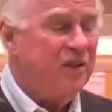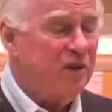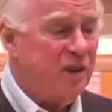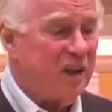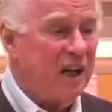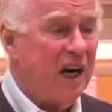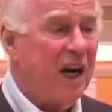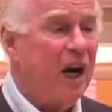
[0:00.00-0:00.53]

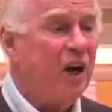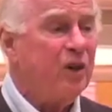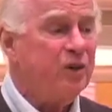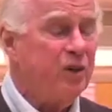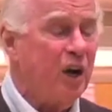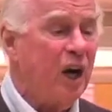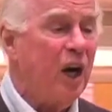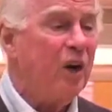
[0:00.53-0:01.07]
sort of
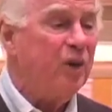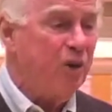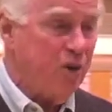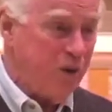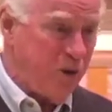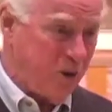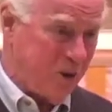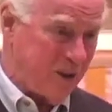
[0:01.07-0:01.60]
how you
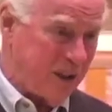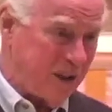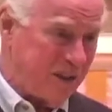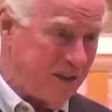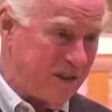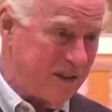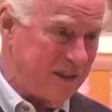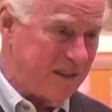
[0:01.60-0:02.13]
do
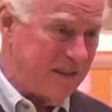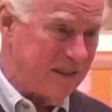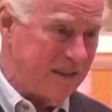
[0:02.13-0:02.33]
this.